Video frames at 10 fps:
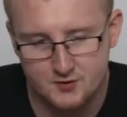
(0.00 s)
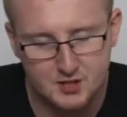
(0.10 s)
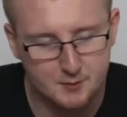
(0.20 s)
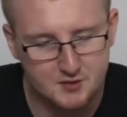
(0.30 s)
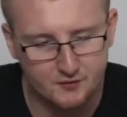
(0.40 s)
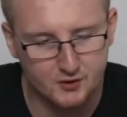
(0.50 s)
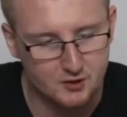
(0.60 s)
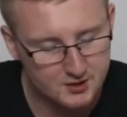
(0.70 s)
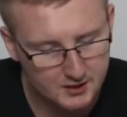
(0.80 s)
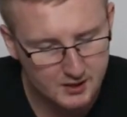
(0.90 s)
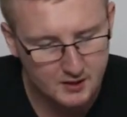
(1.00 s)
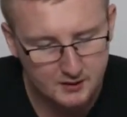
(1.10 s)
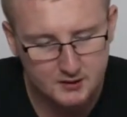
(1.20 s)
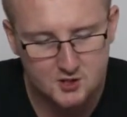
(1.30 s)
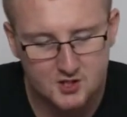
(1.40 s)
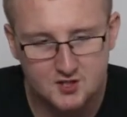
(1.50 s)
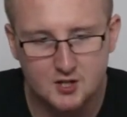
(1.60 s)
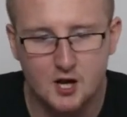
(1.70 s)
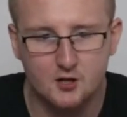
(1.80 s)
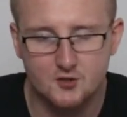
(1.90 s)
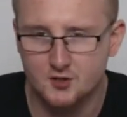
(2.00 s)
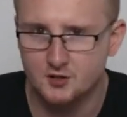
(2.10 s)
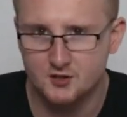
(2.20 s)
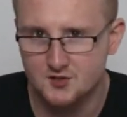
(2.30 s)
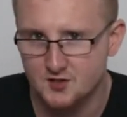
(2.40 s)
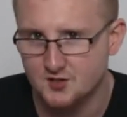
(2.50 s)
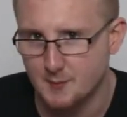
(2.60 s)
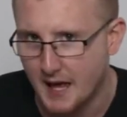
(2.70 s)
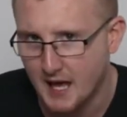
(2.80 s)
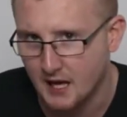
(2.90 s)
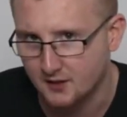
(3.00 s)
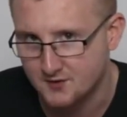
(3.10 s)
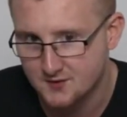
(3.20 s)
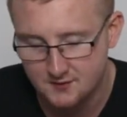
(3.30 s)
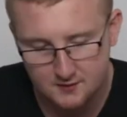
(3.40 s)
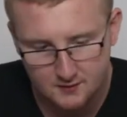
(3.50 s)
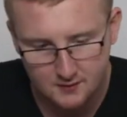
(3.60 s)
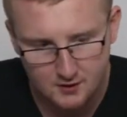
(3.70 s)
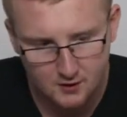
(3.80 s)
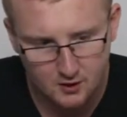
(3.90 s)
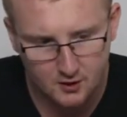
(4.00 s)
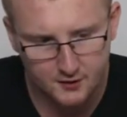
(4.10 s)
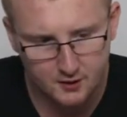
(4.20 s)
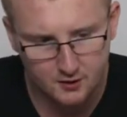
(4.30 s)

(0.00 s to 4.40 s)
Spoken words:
It's got to be something else. And then I starting to see some ads on